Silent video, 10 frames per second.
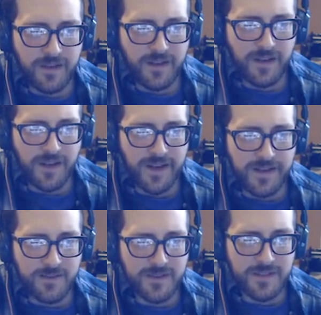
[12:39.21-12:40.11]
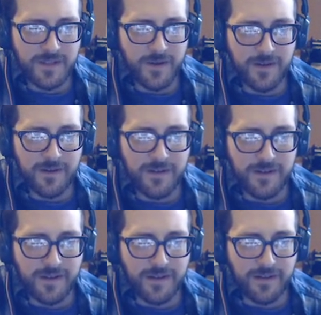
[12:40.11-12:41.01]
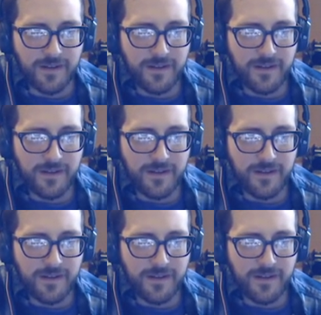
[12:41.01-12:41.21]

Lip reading: Guys, what's going on?